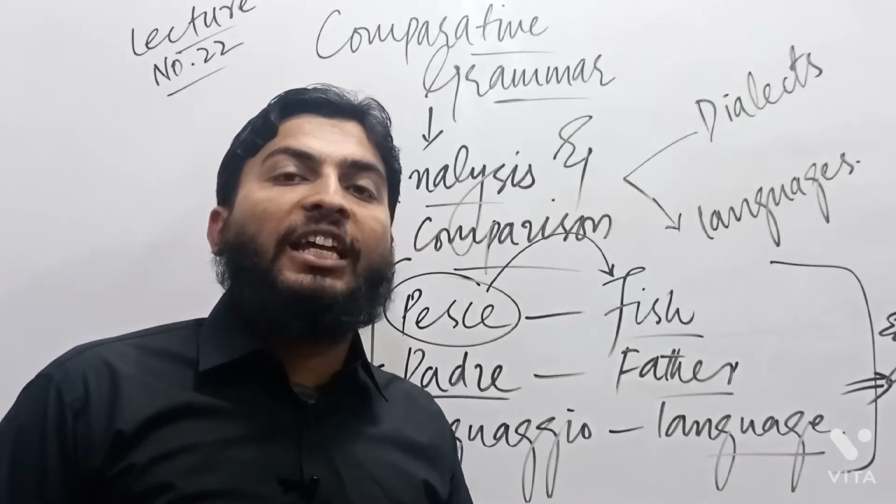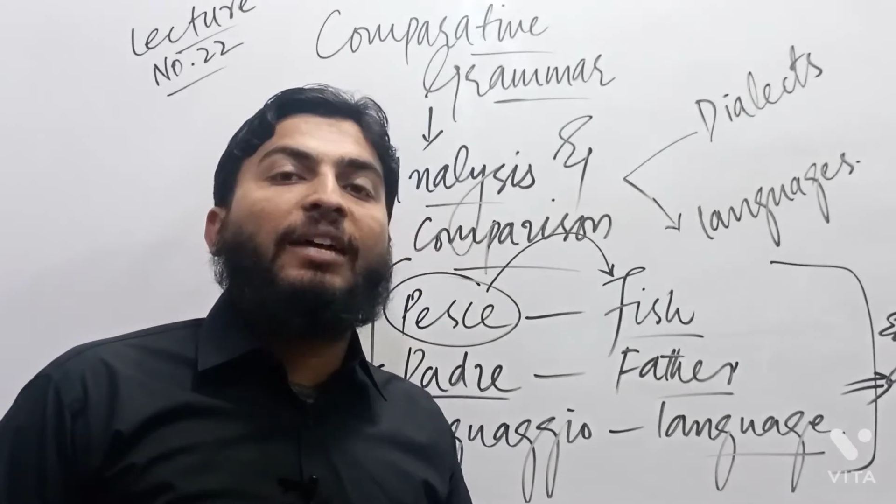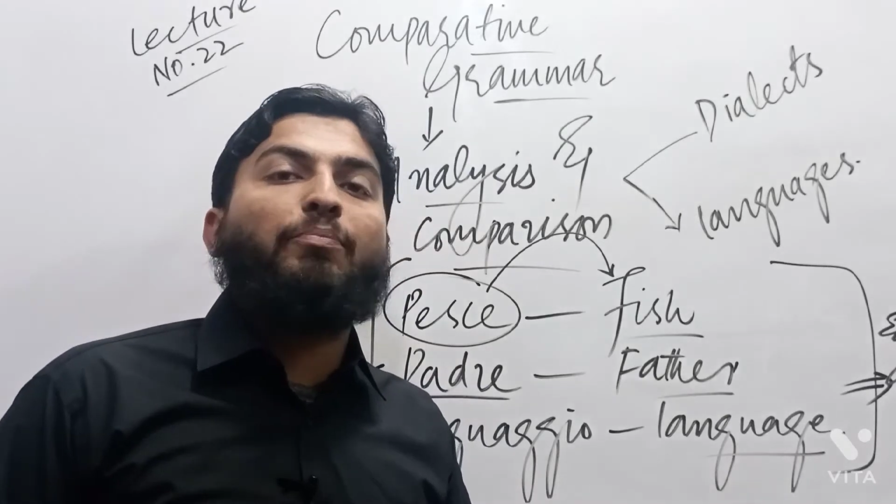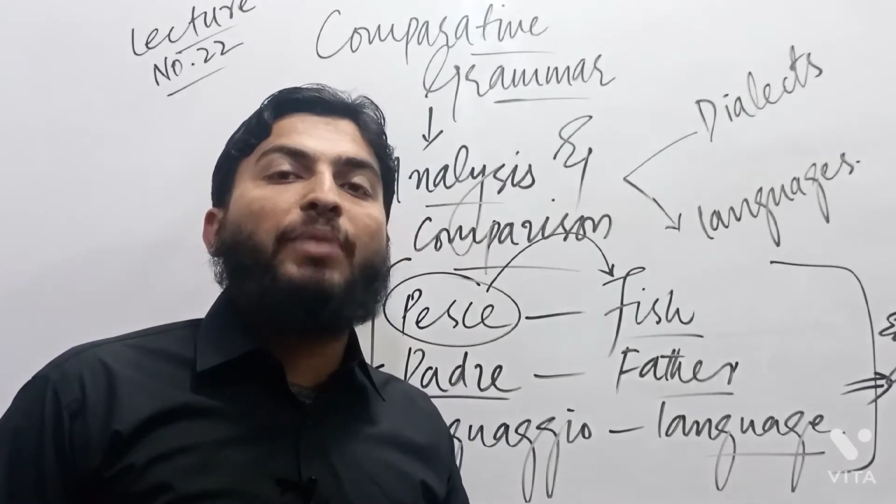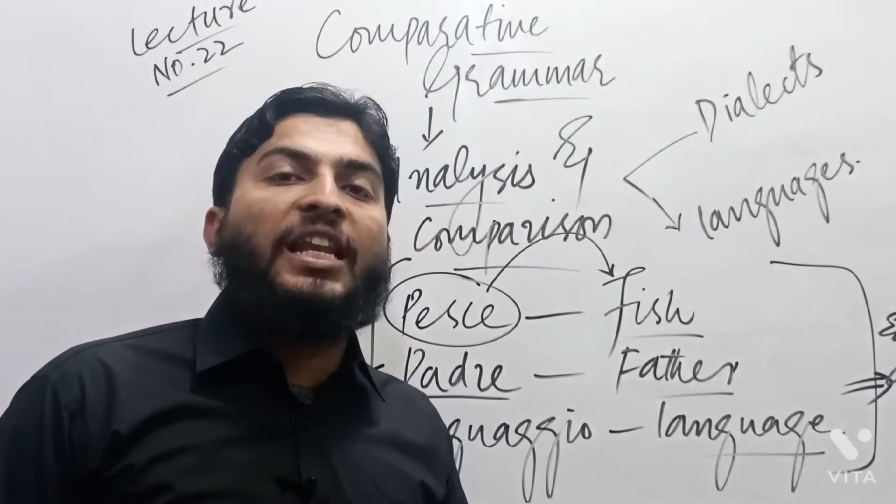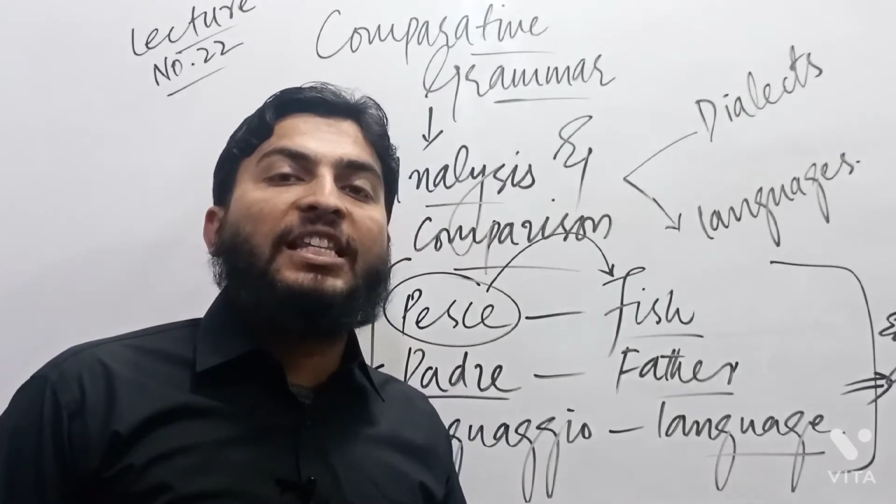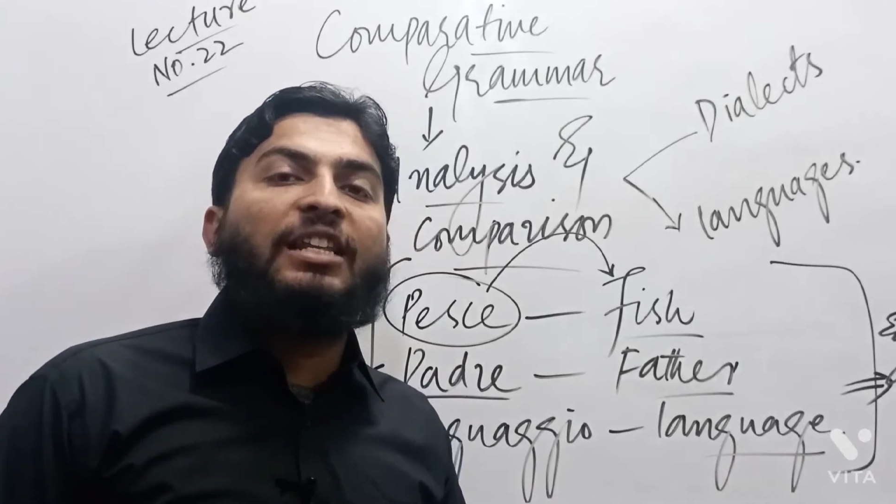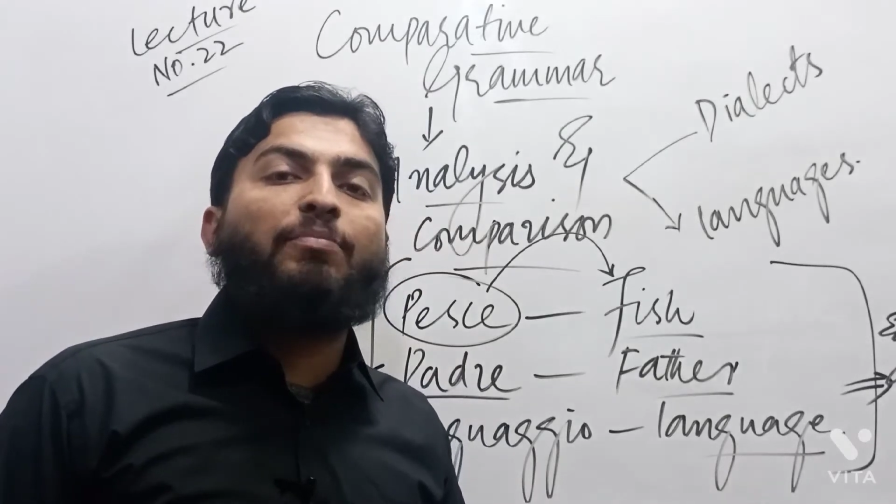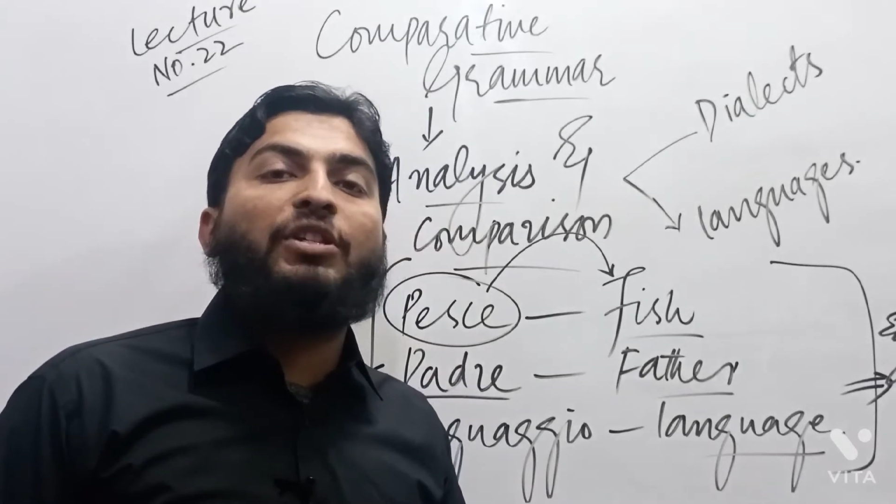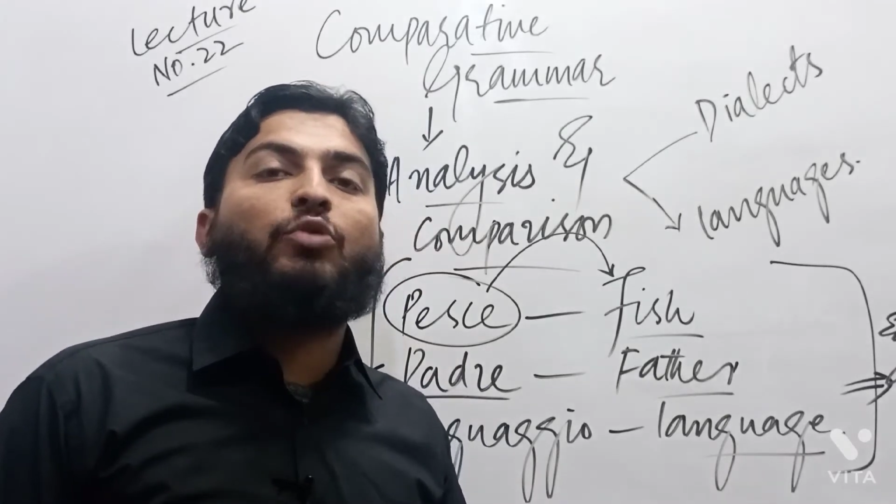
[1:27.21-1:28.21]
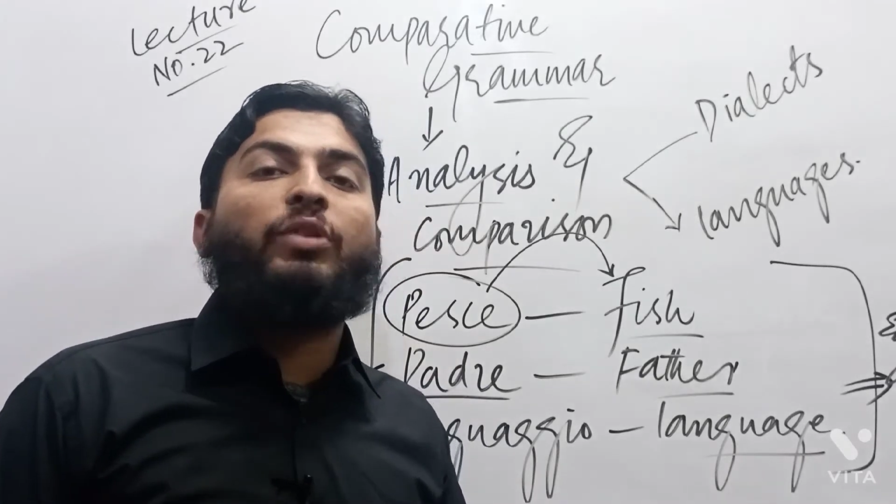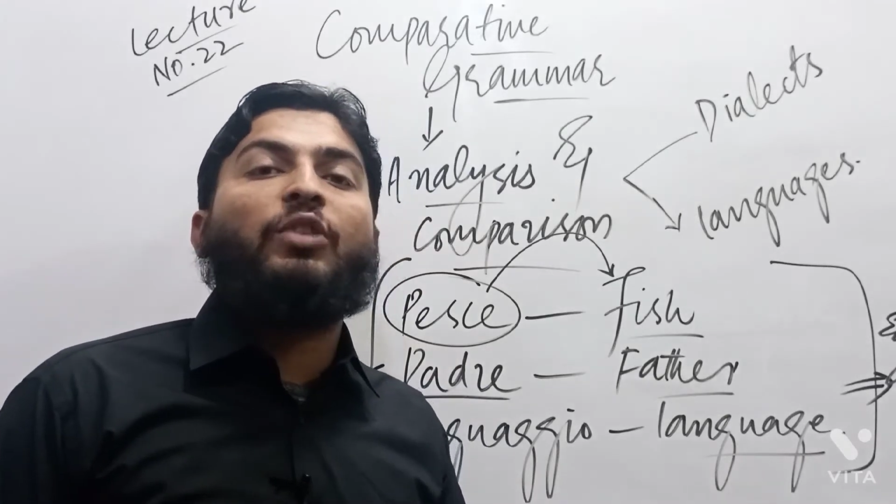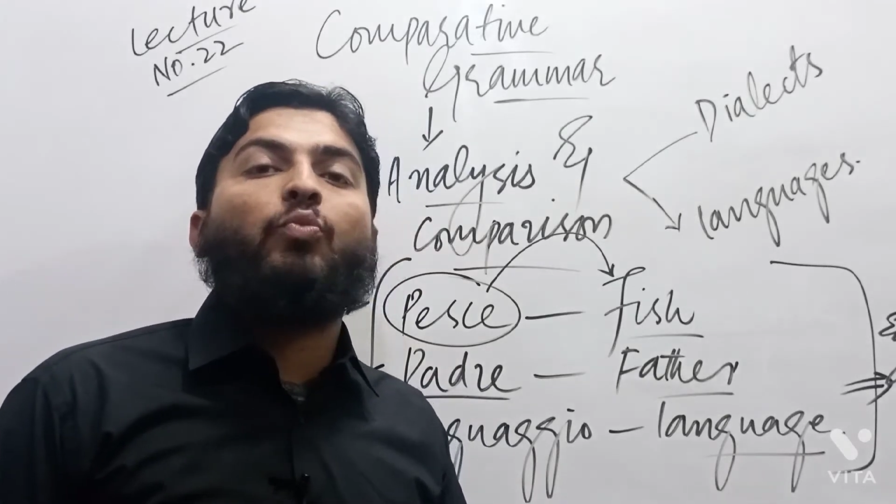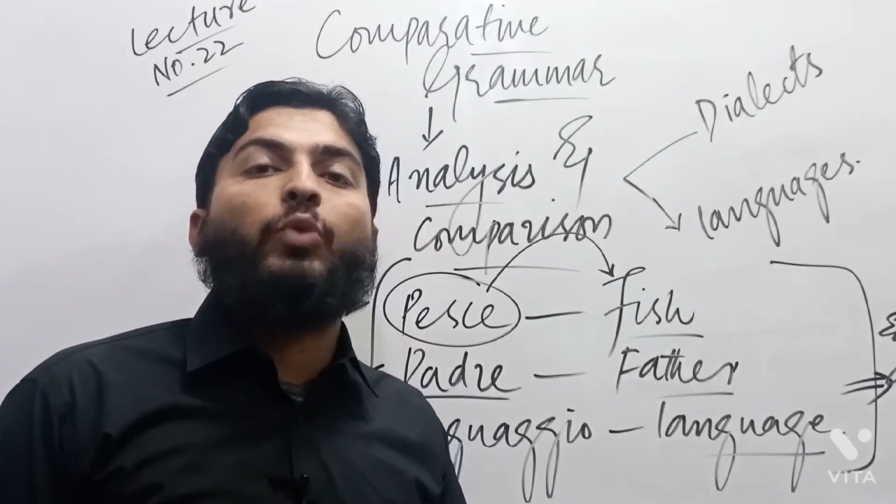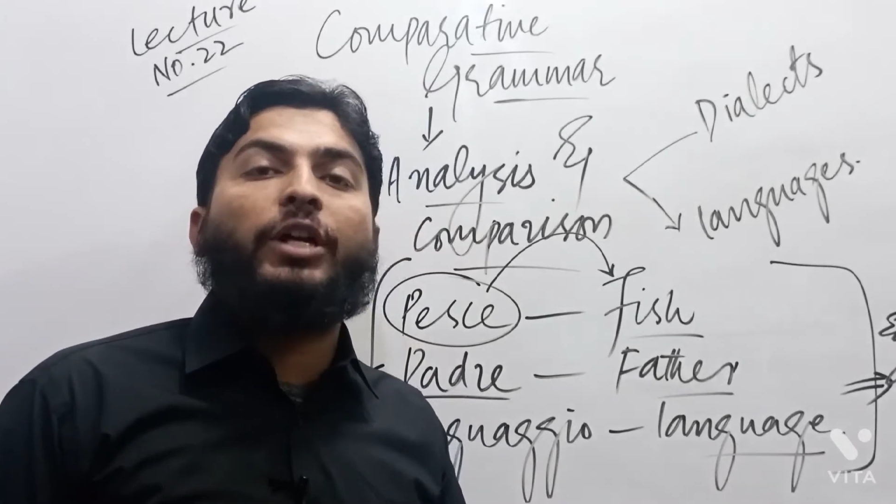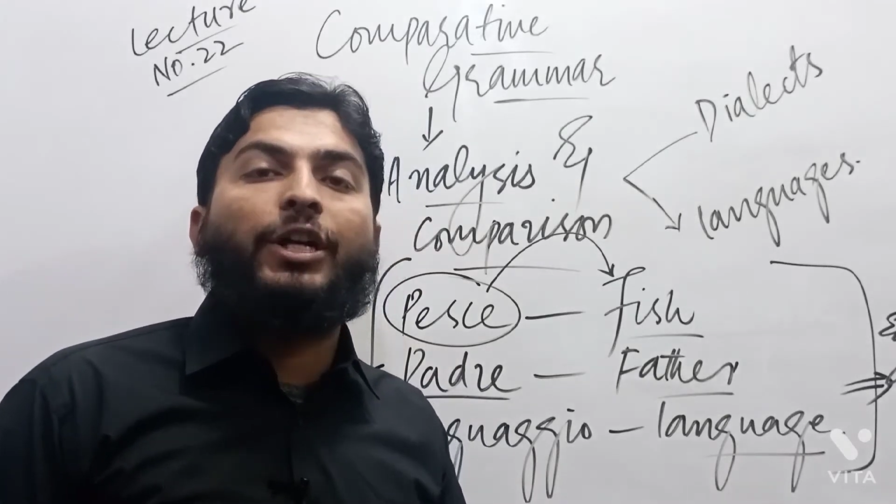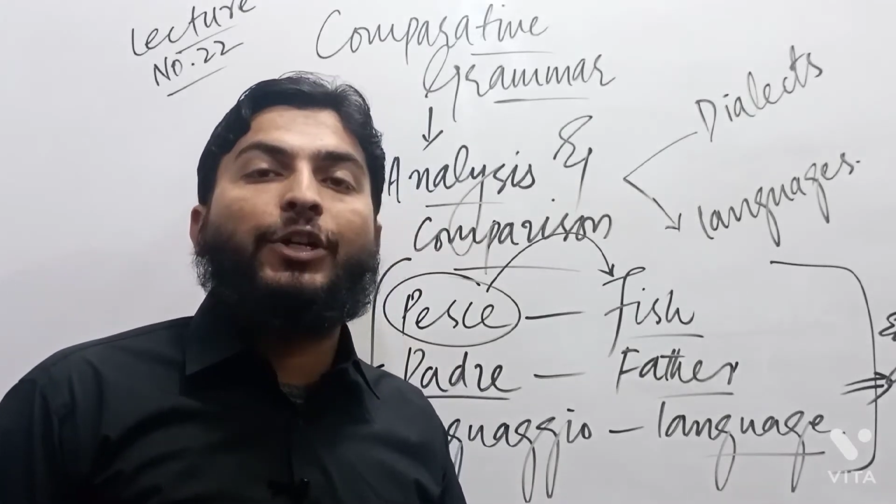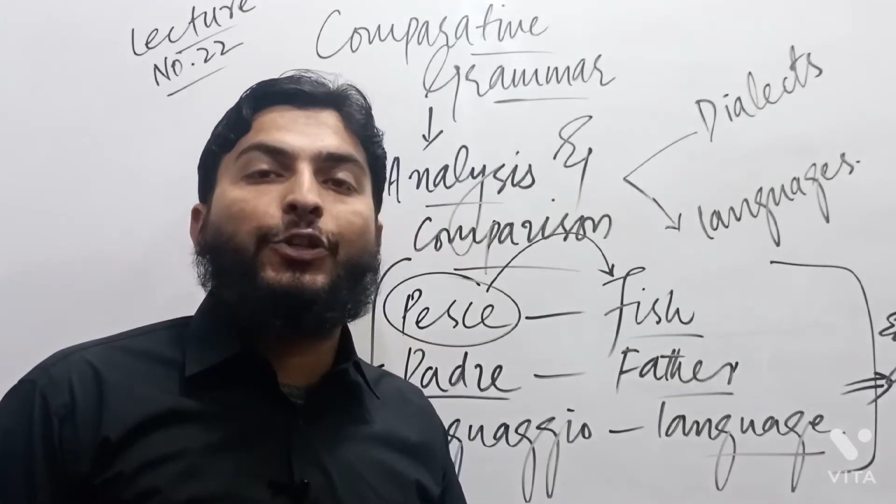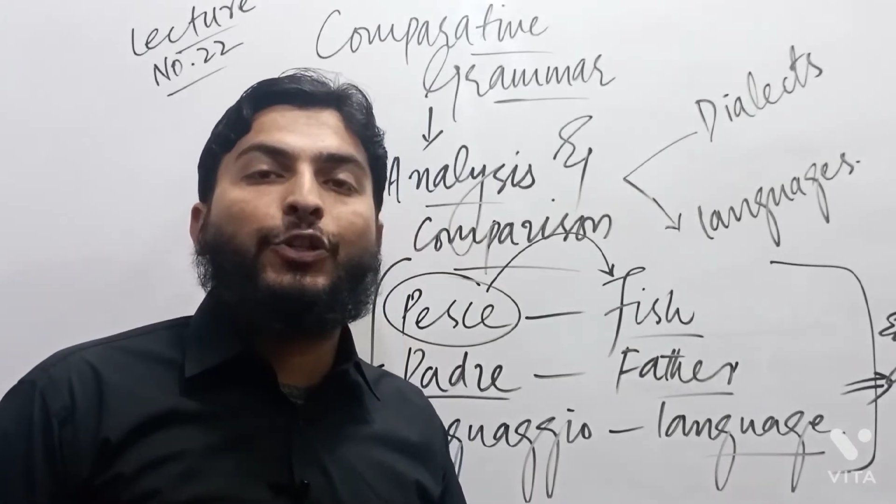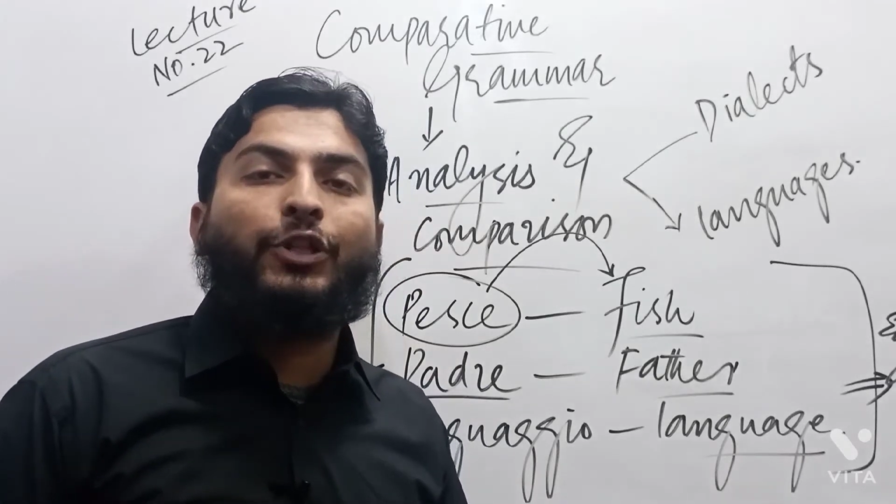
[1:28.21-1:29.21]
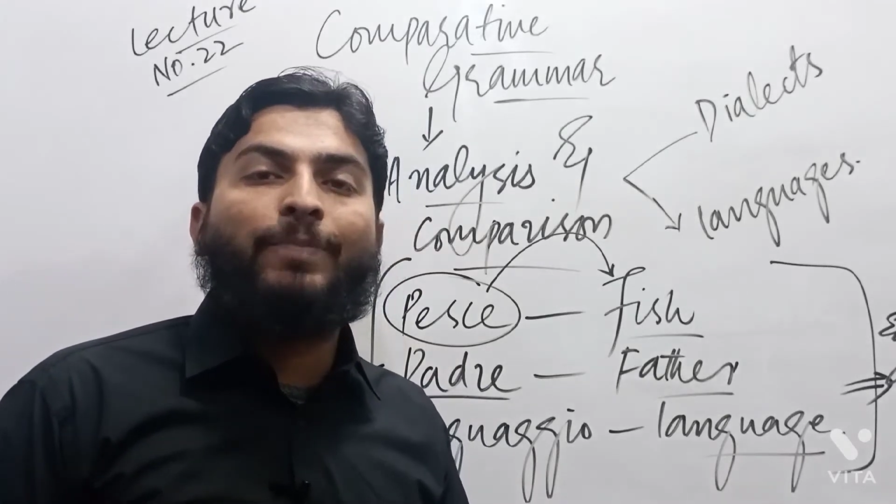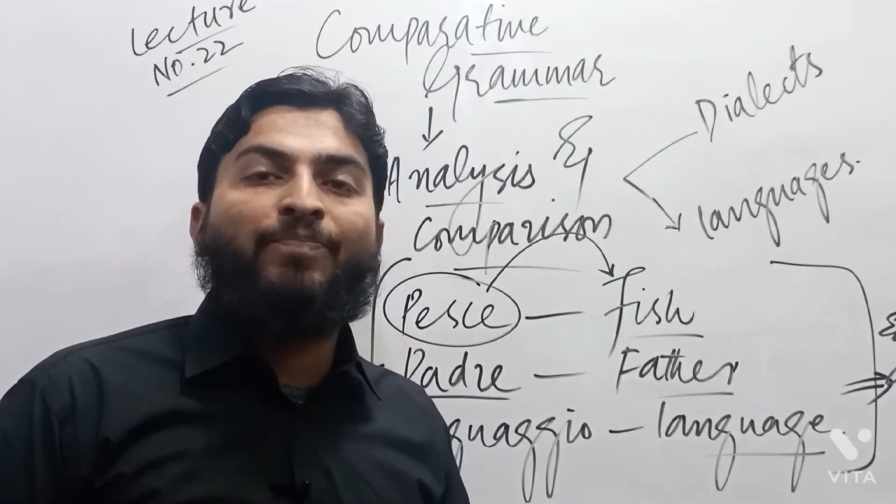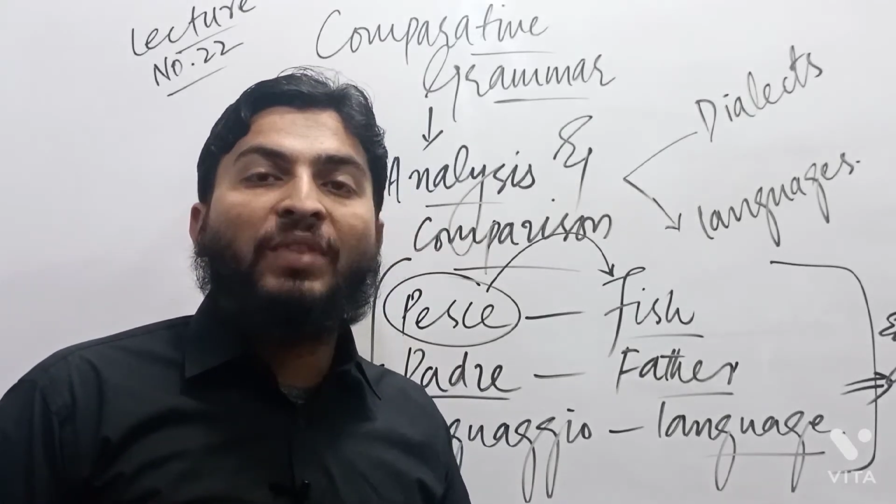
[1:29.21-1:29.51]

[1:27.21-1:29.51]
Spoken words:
comparison between words